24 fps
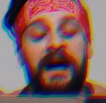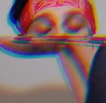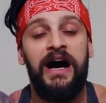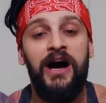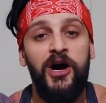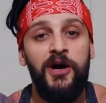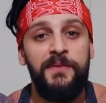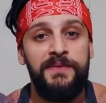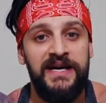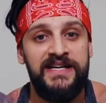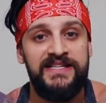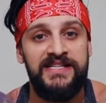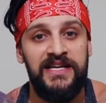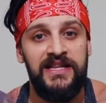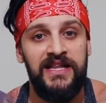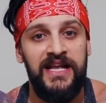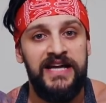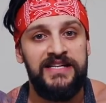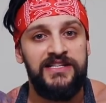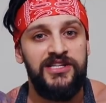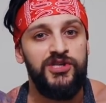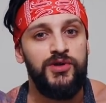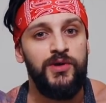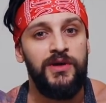I hope that's
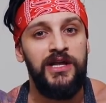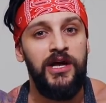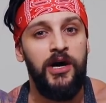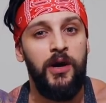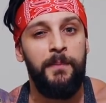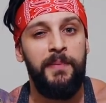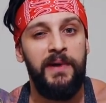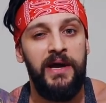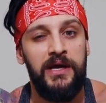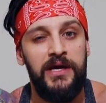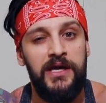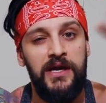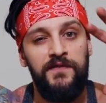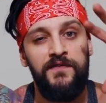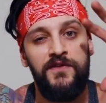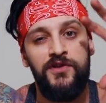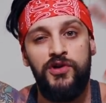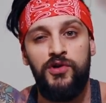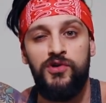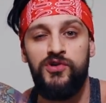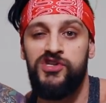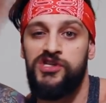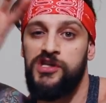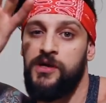enlightened you a little bit and given
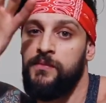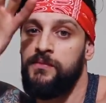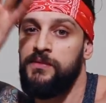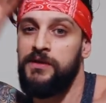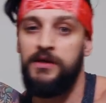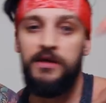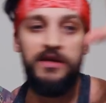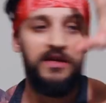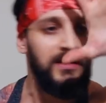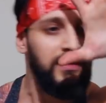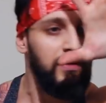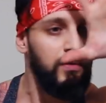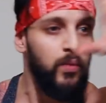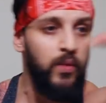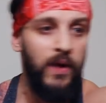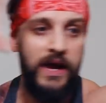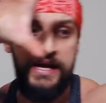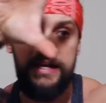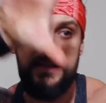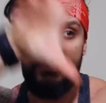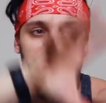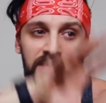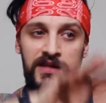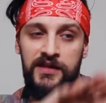you some little
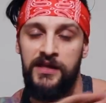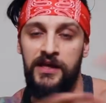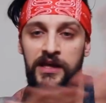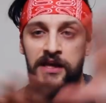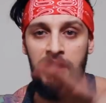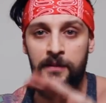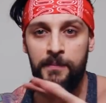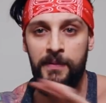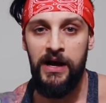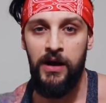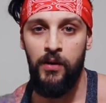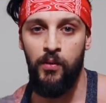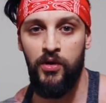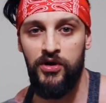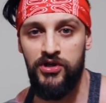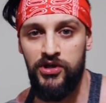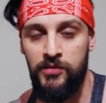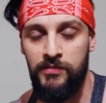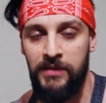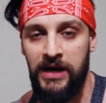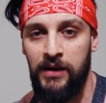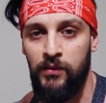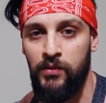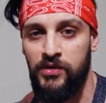ways to think about what
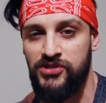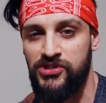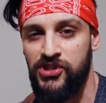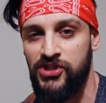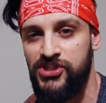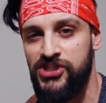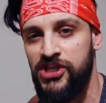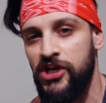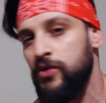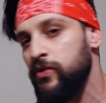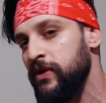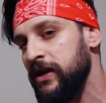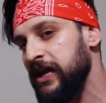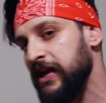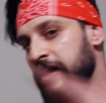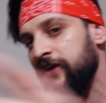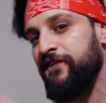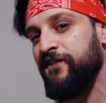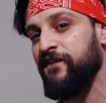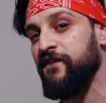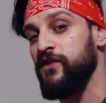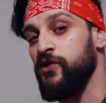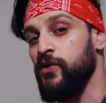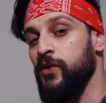you might want to do.
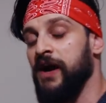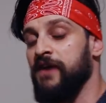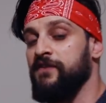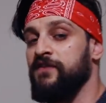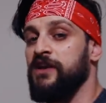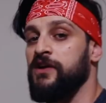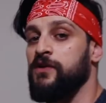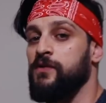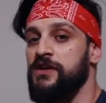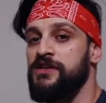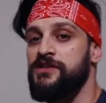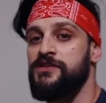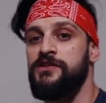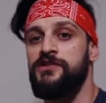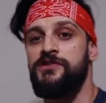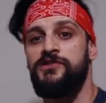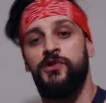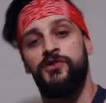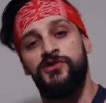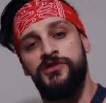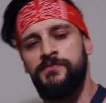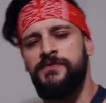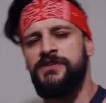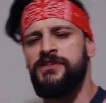If you have any questions
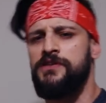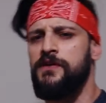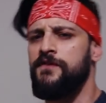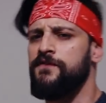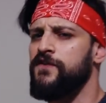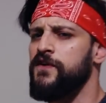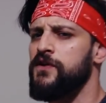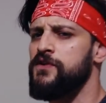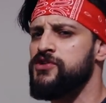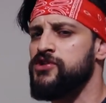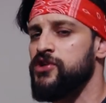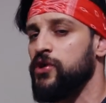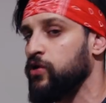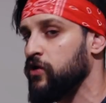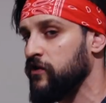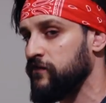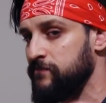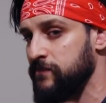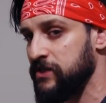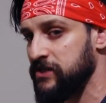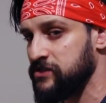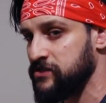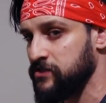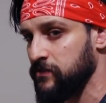or something's confused you or
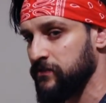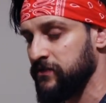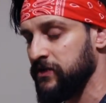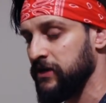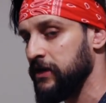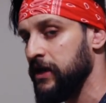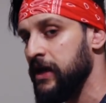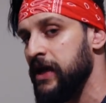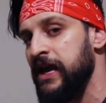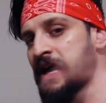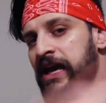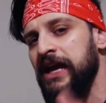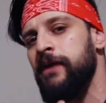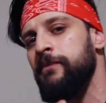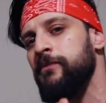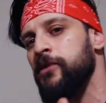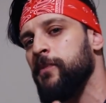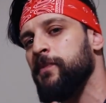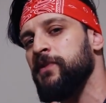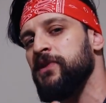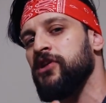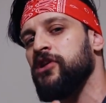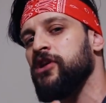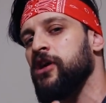have missed something, hit me
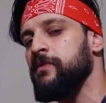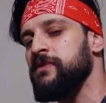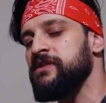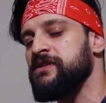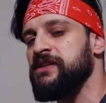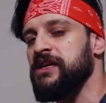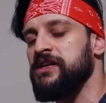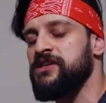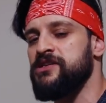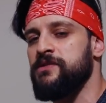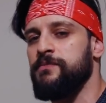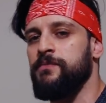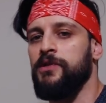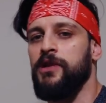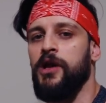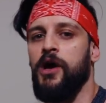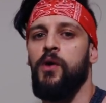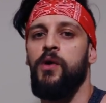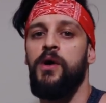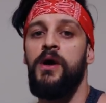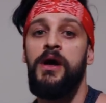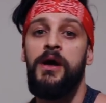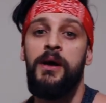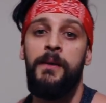up in the comment section
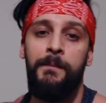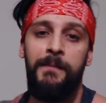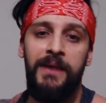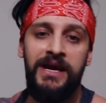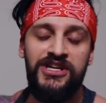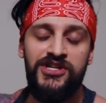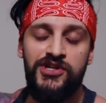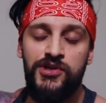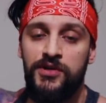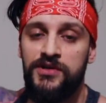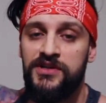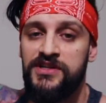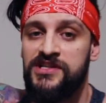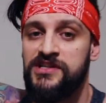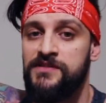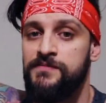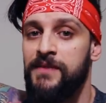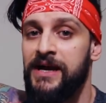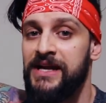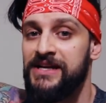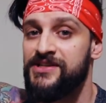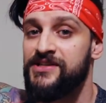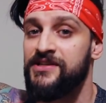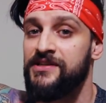below. Make sure to
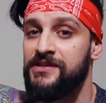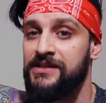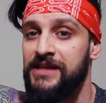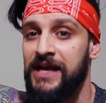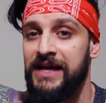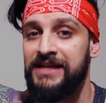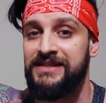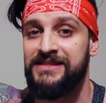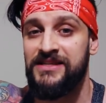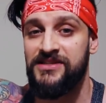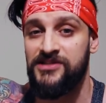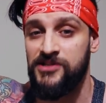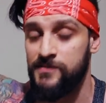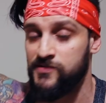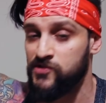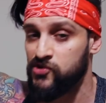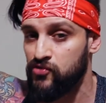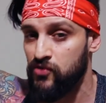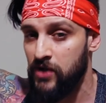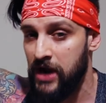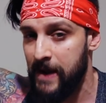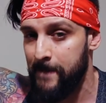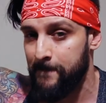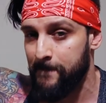smash that
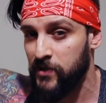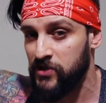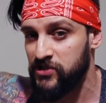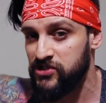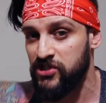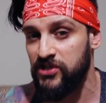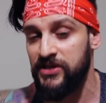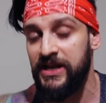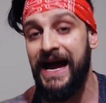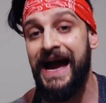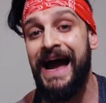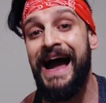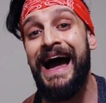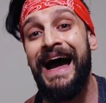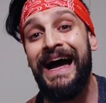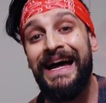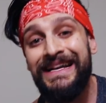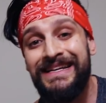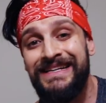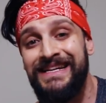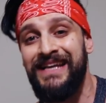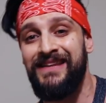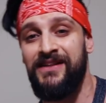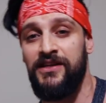subscribe button
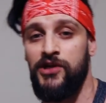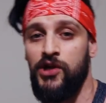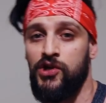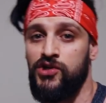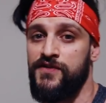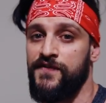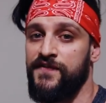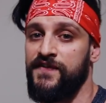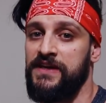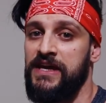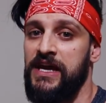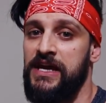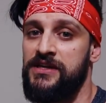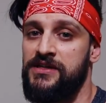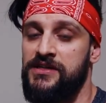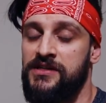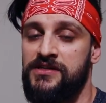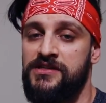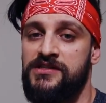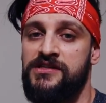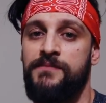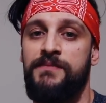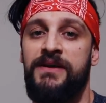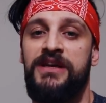and hit the
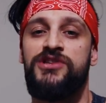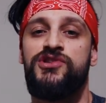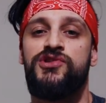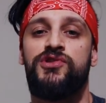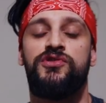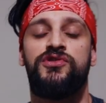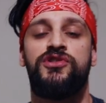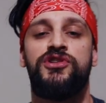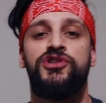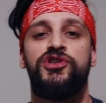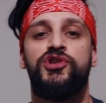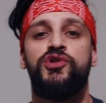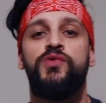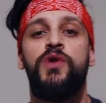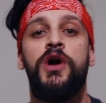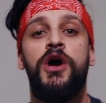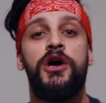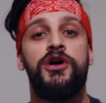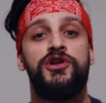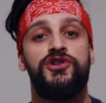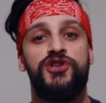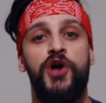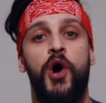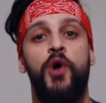notifications to make sure that you
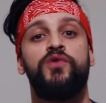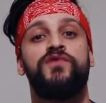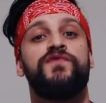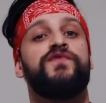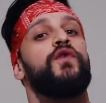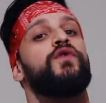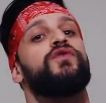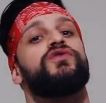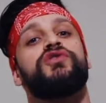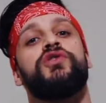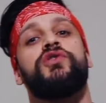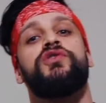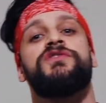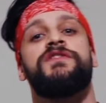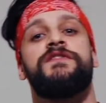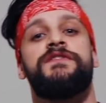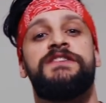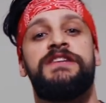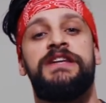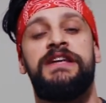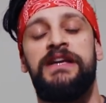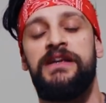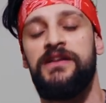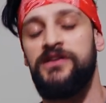don't fall short of
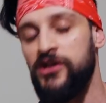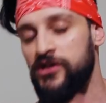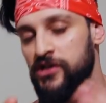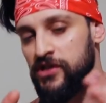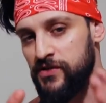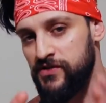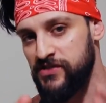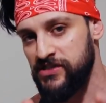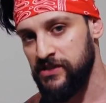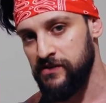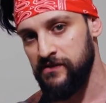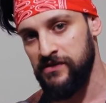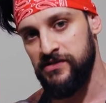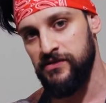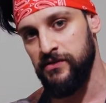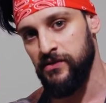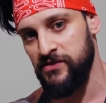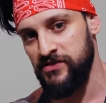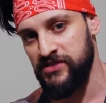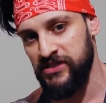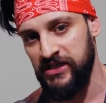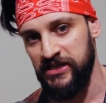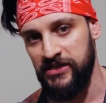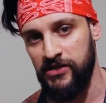seeing the new series
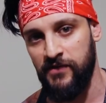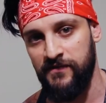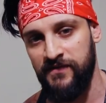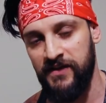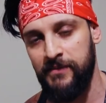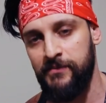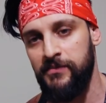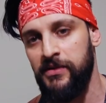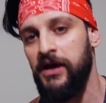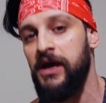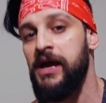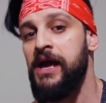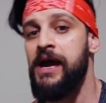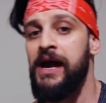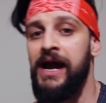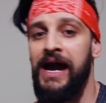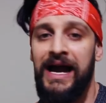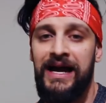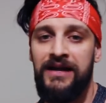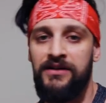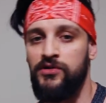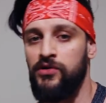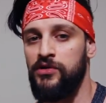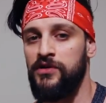launching in November
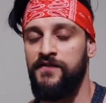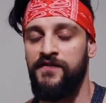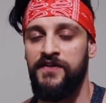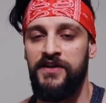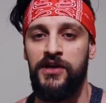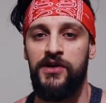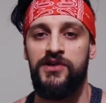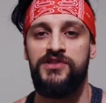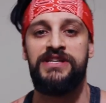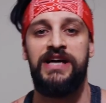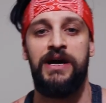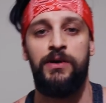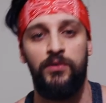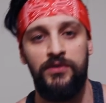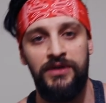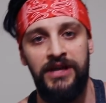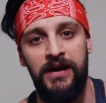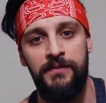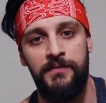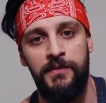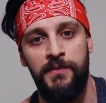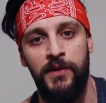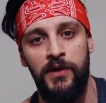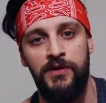and all the videos I will
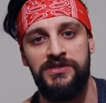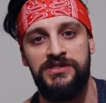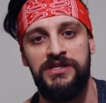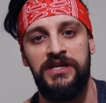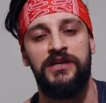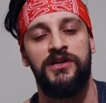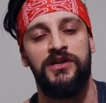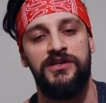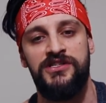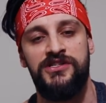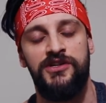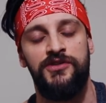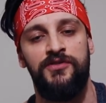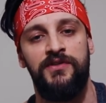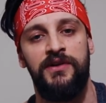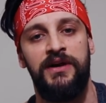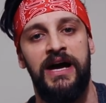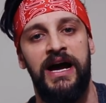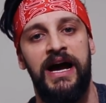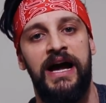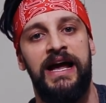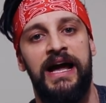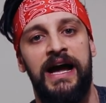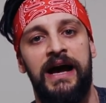now be posting
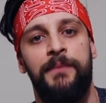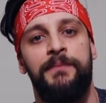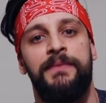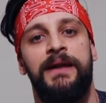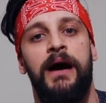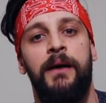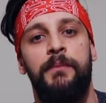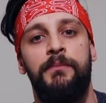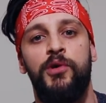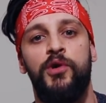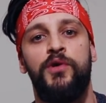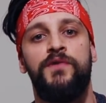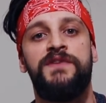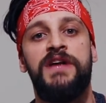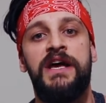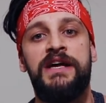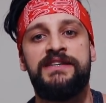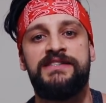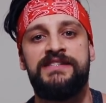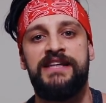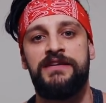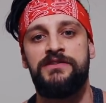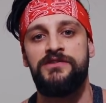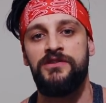considering I am now
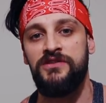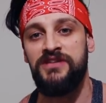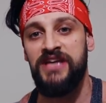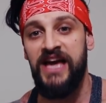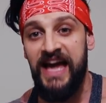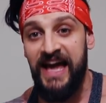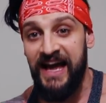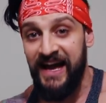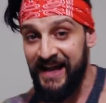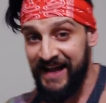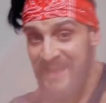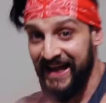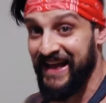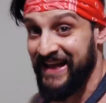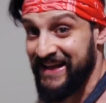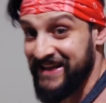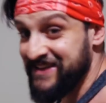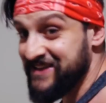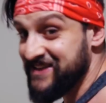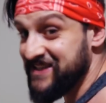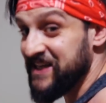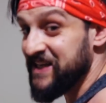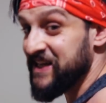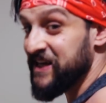moved, settled
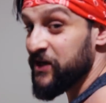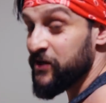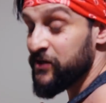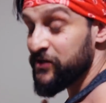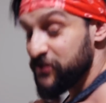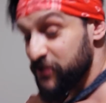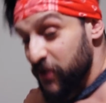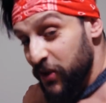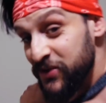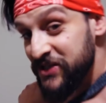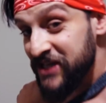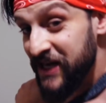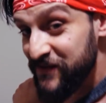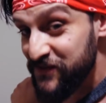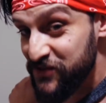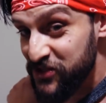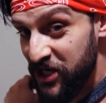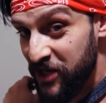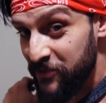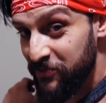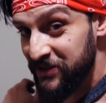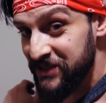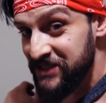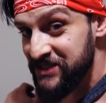and don't have
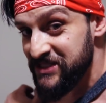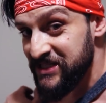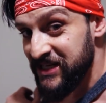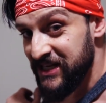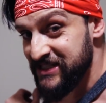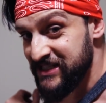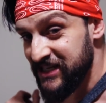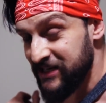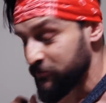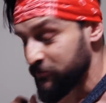gerbil internet